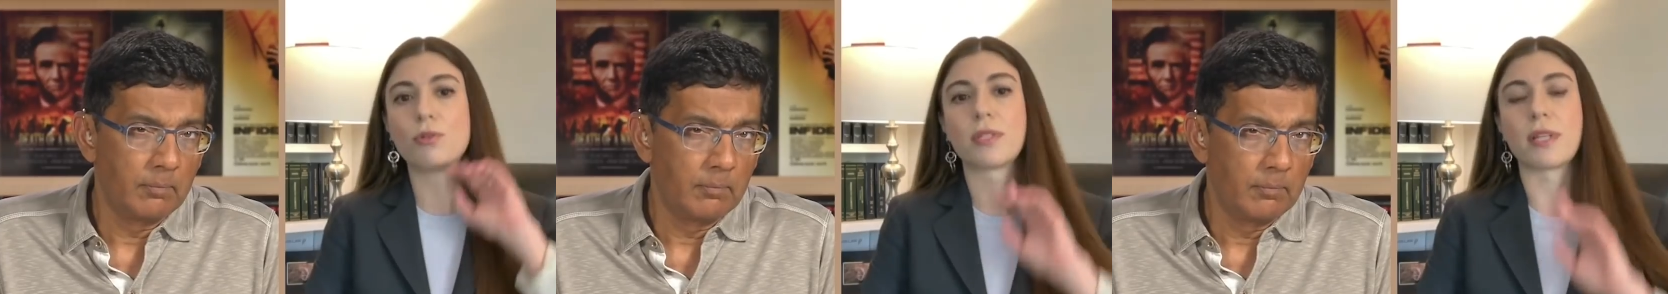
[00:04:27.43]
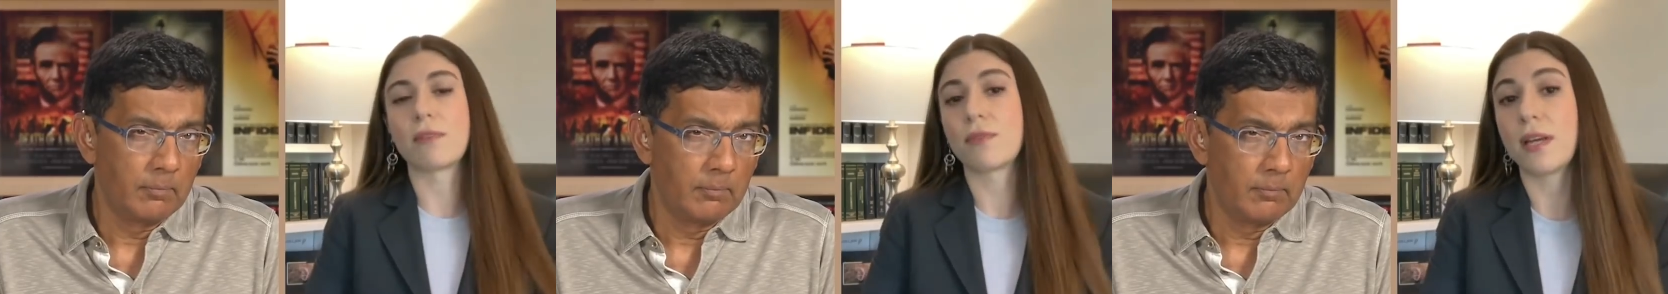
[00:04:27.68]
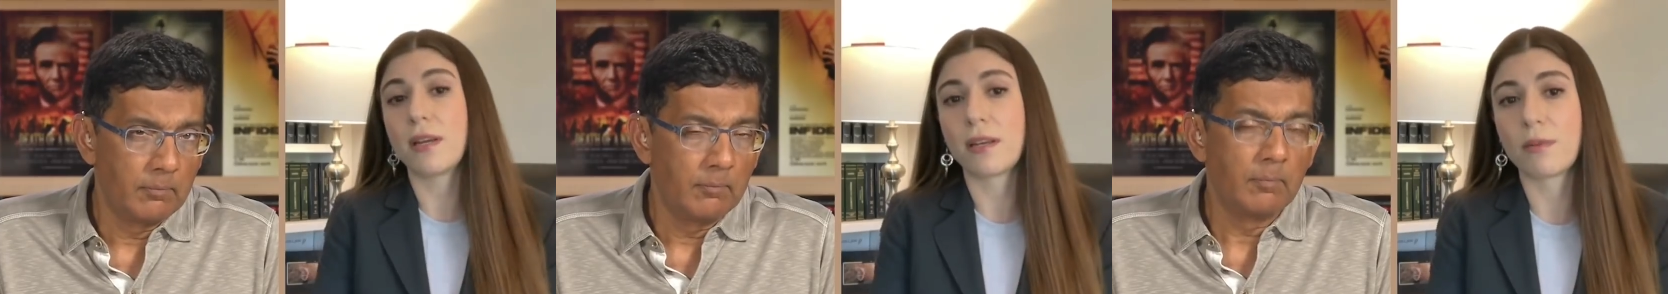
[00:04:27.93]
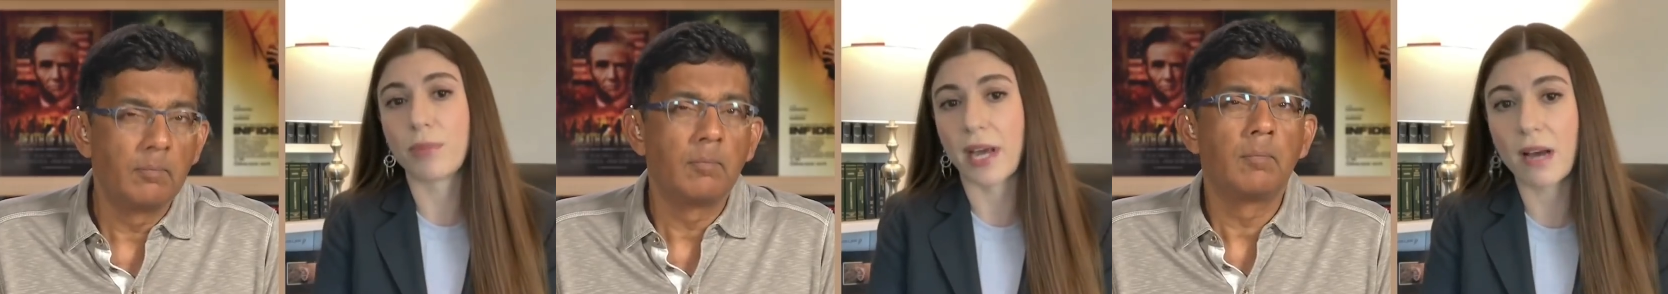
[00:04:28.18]
Speaker 1: who's advocating
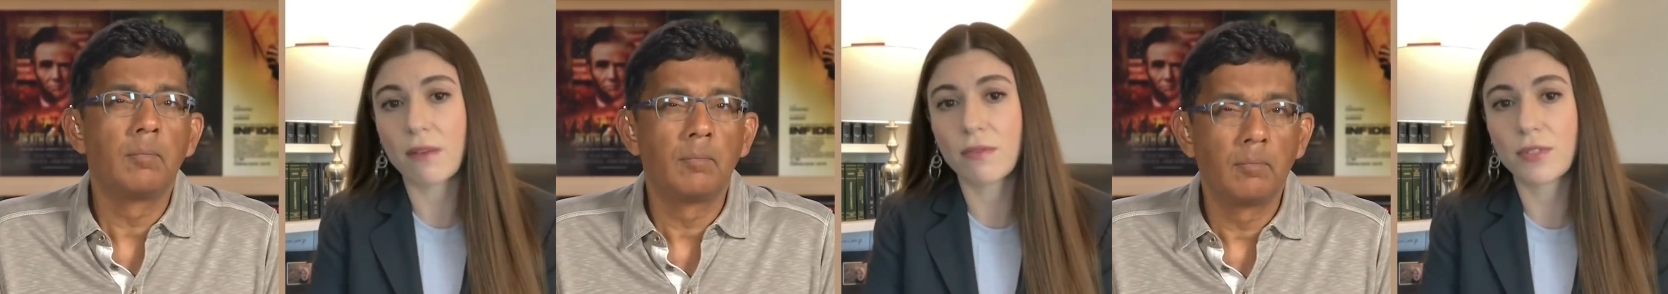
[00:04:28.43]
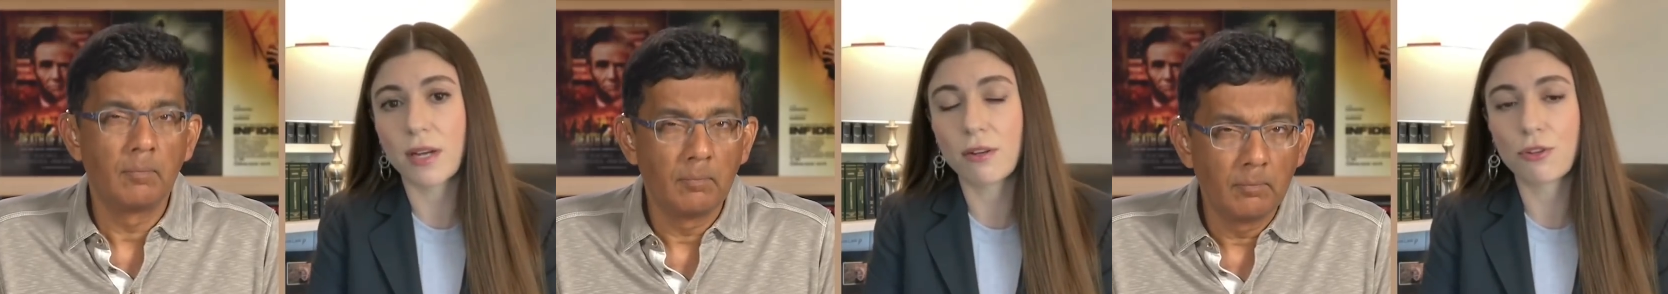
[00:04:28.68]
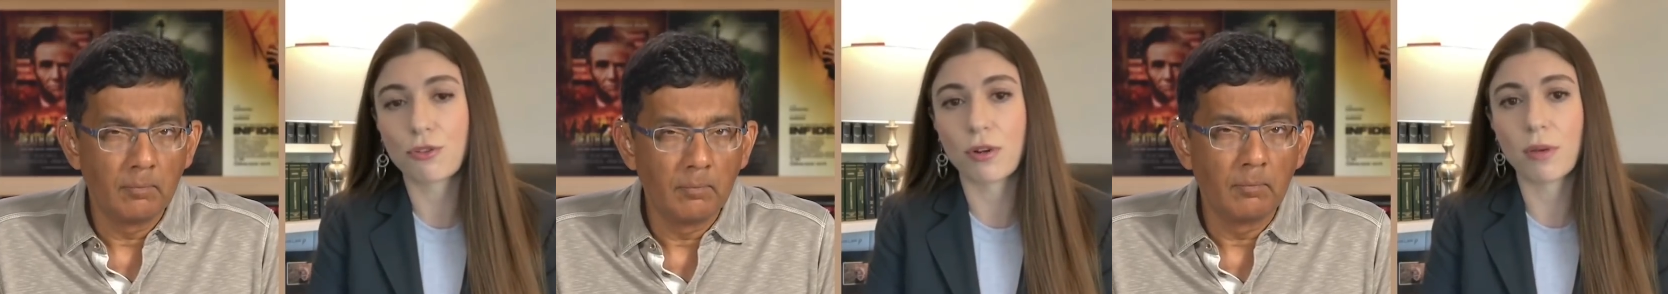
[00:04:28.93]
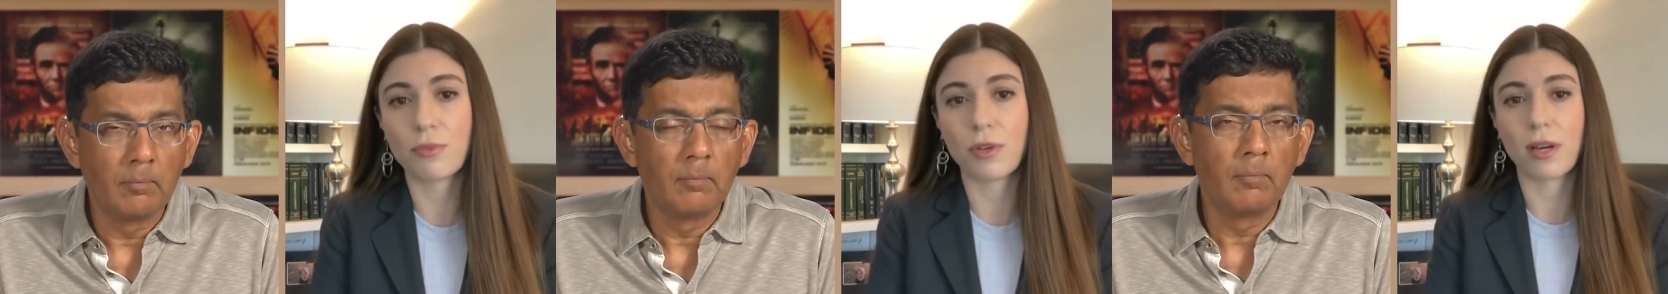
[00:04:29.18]
on behalf of Donald
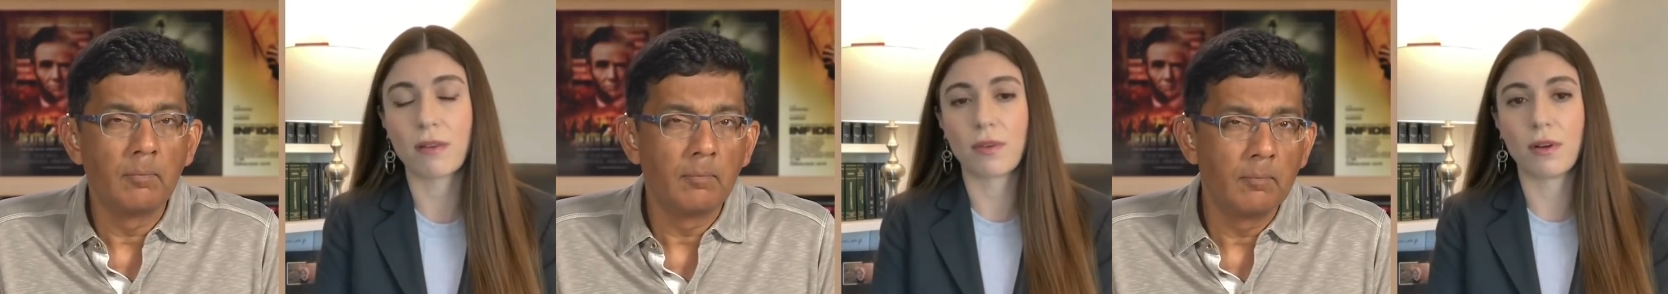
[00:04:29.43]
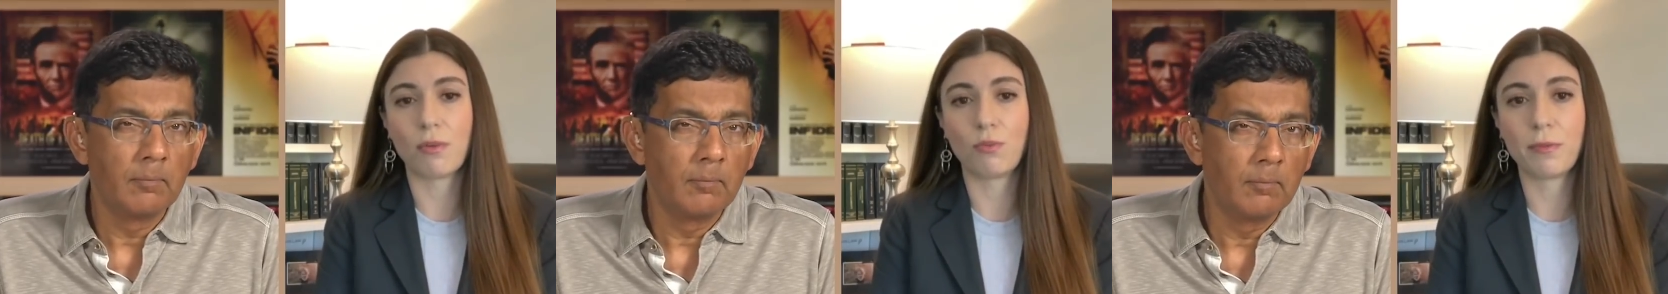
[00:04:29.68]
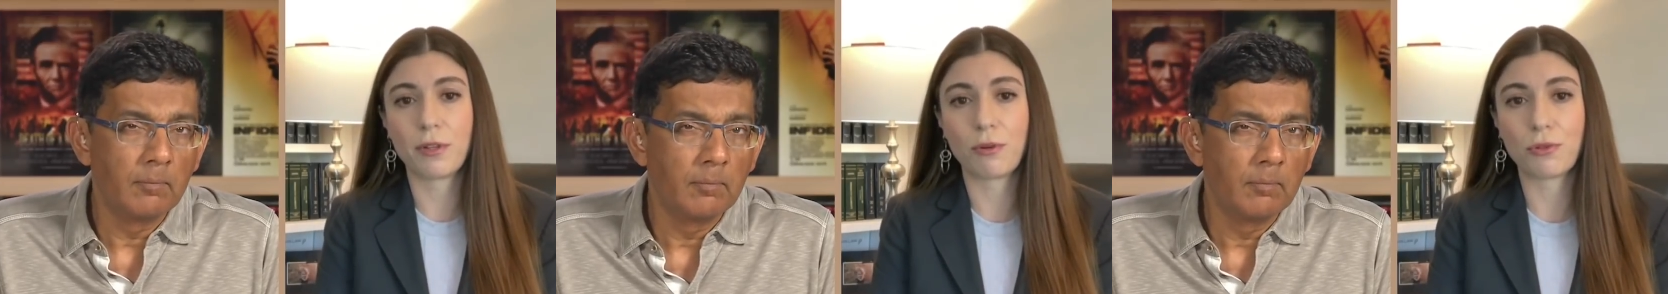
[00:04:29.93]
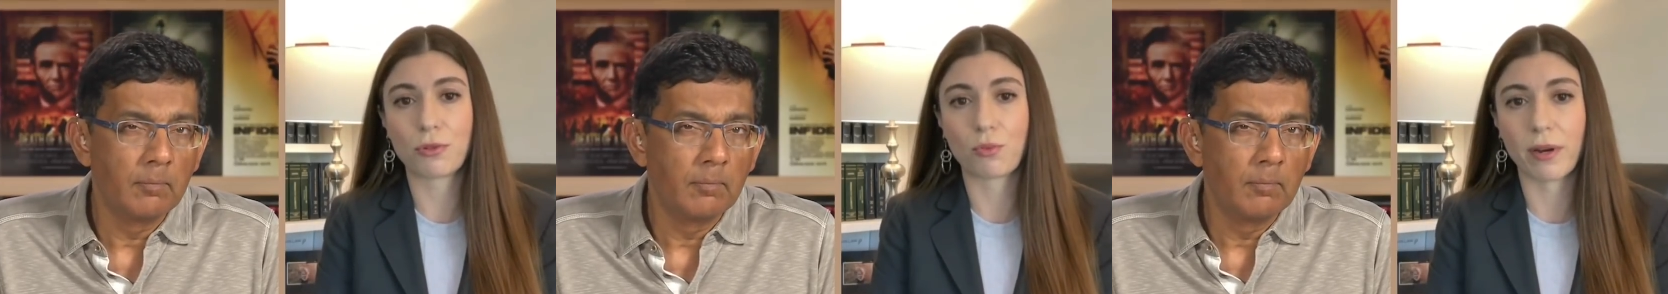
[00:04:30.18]
Trump. You have a woman
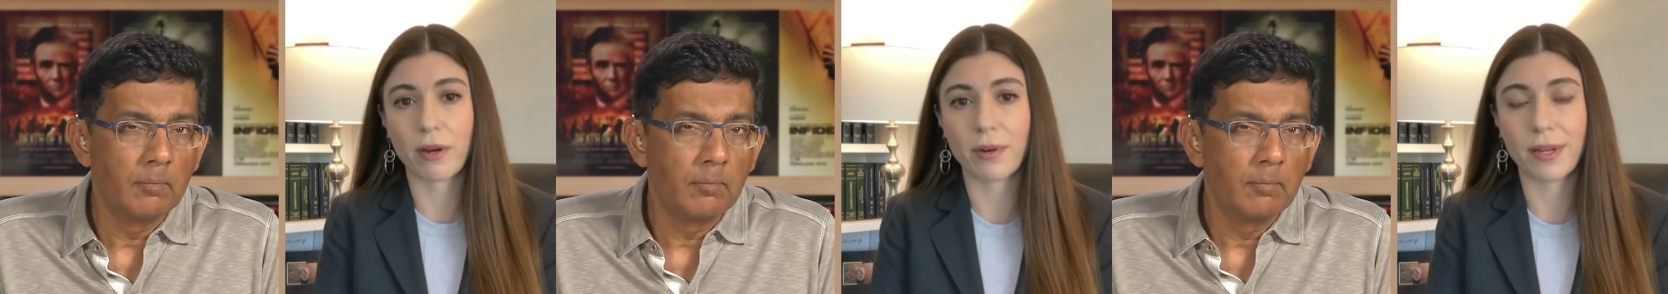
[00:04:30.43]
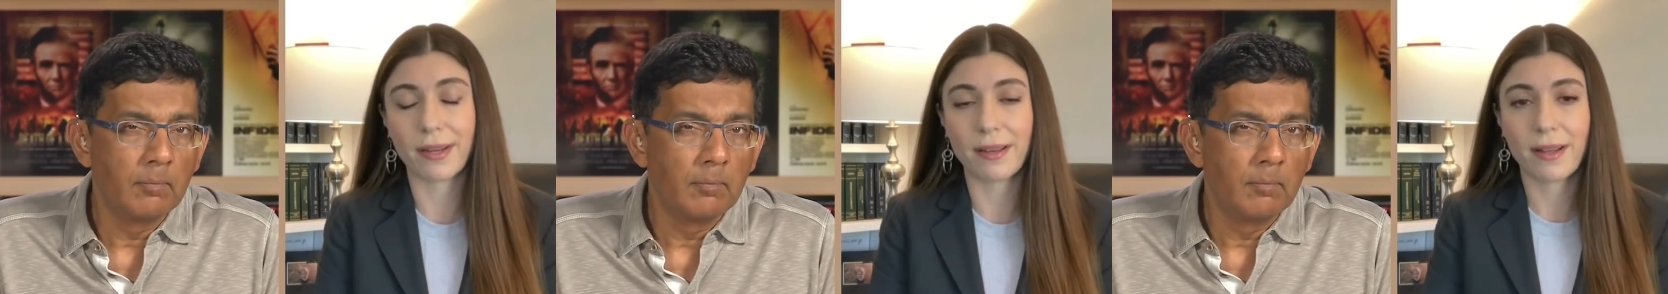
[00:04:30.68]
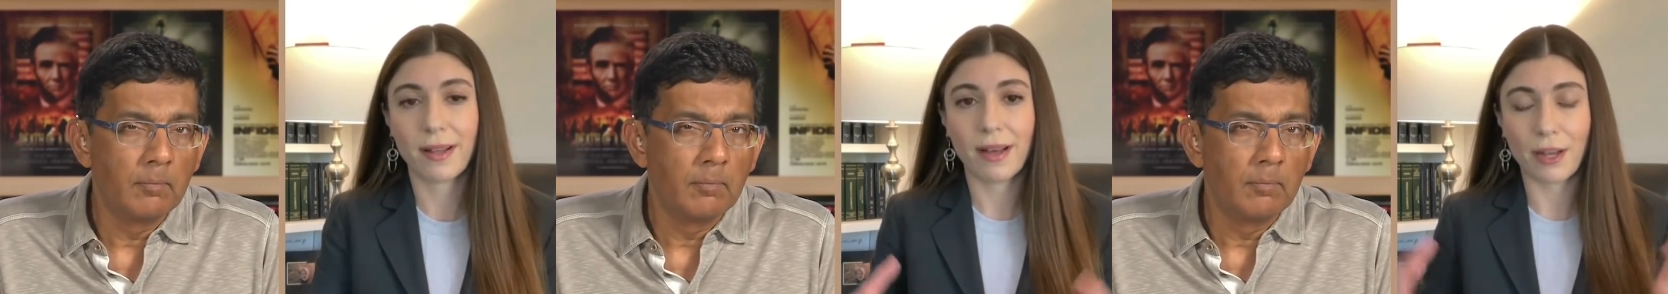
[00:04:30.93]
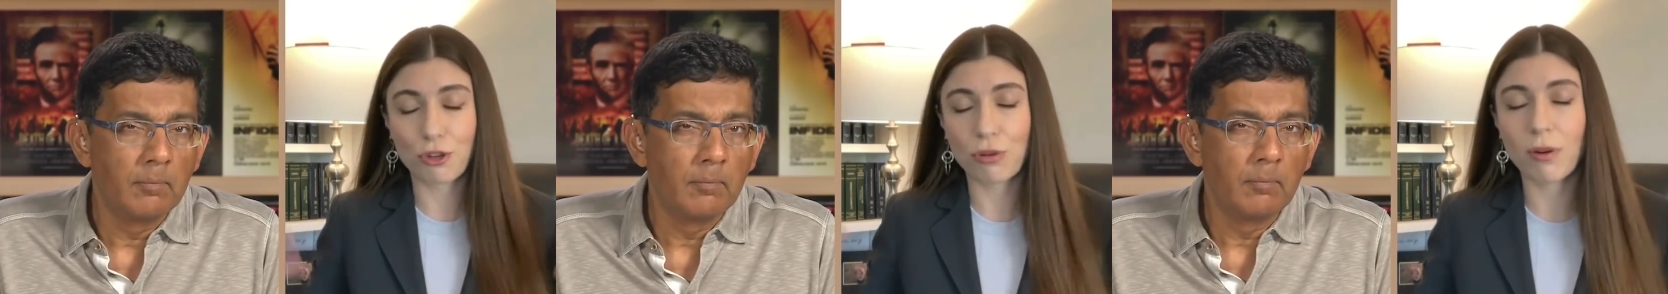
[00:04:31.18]
who's wearing
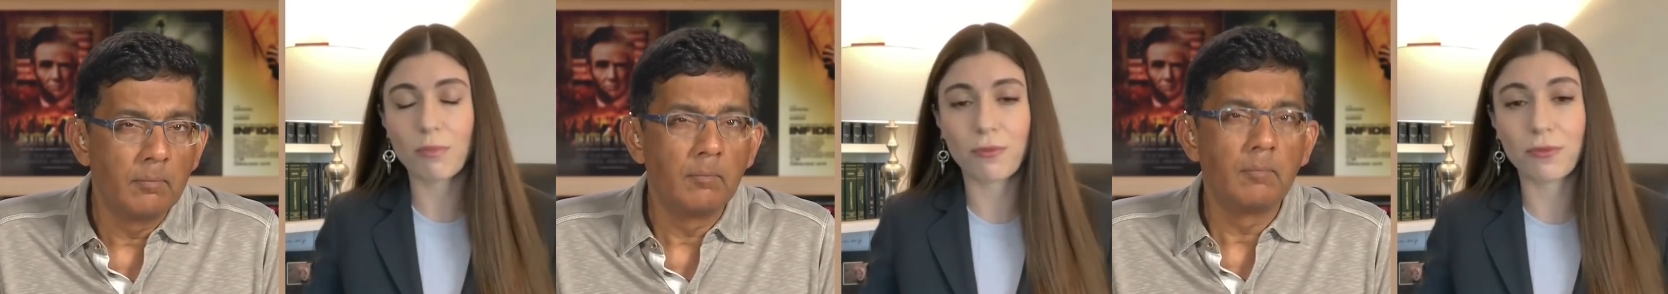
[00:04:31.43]
a Trump